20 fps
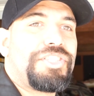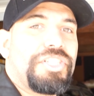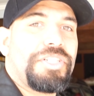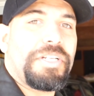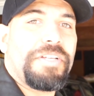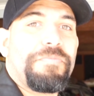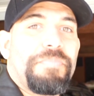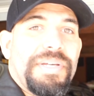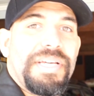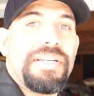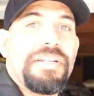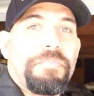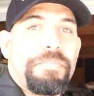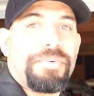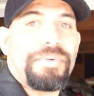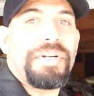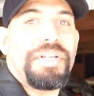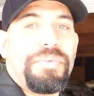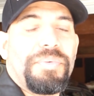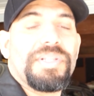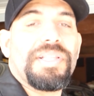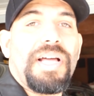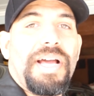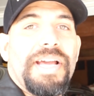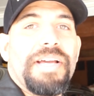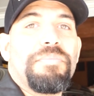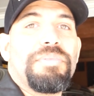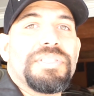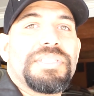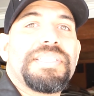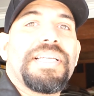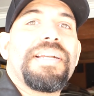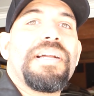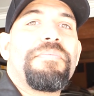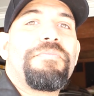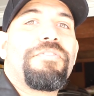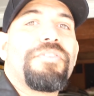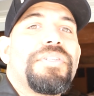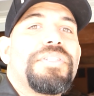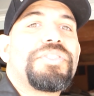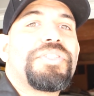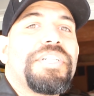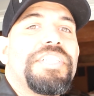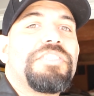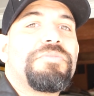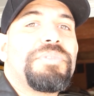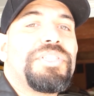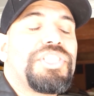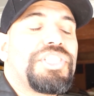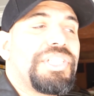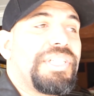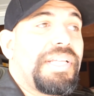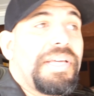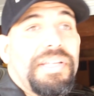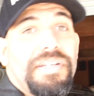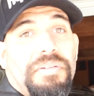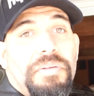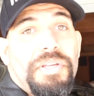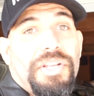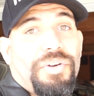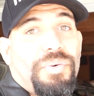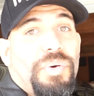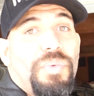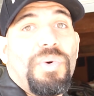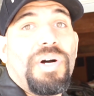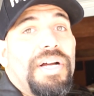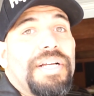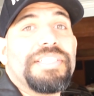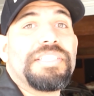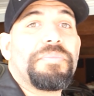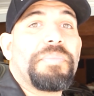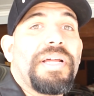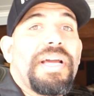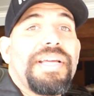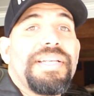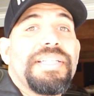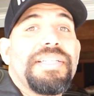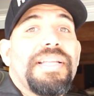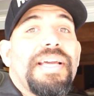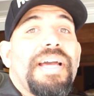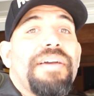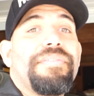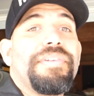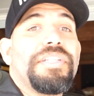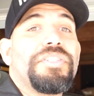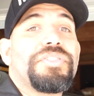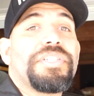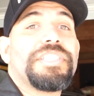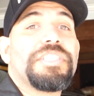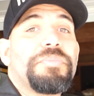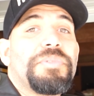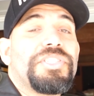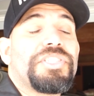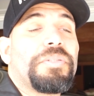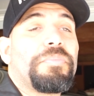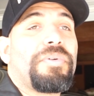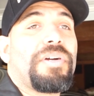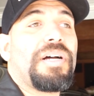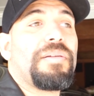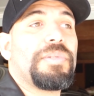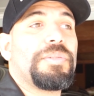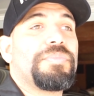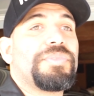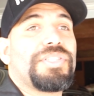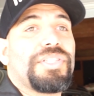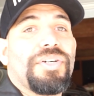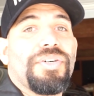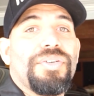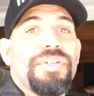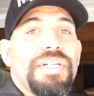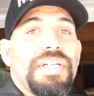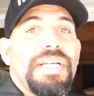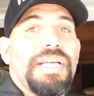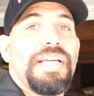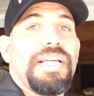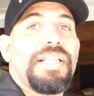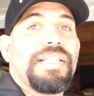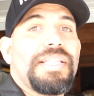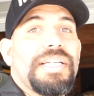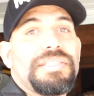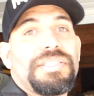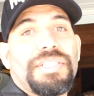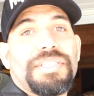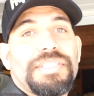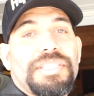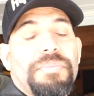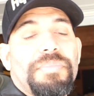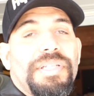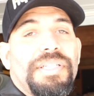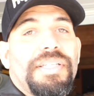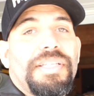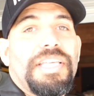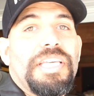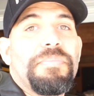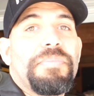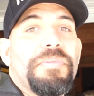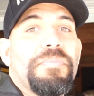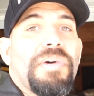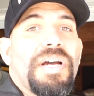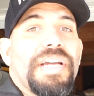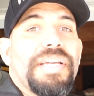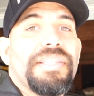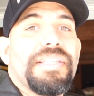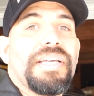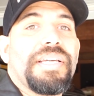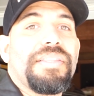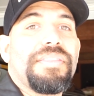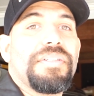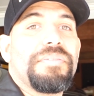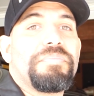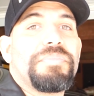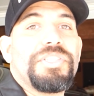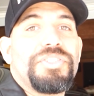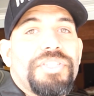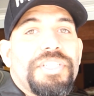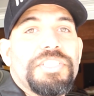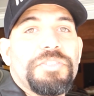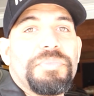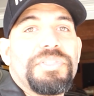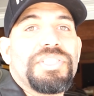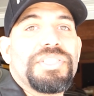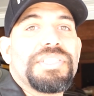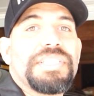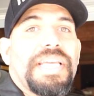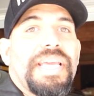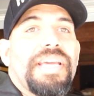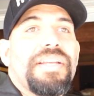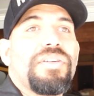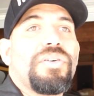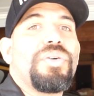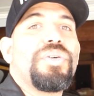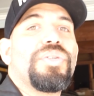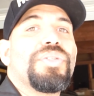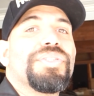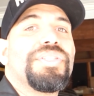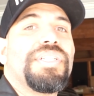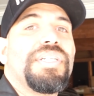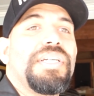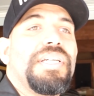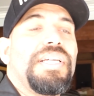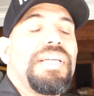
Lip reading: should have been a pretty reliable setup for the transmission, and you know, it was. I mean, I didn't have any transmission problems, so that's just something to keep in mind, that the transmissions can hold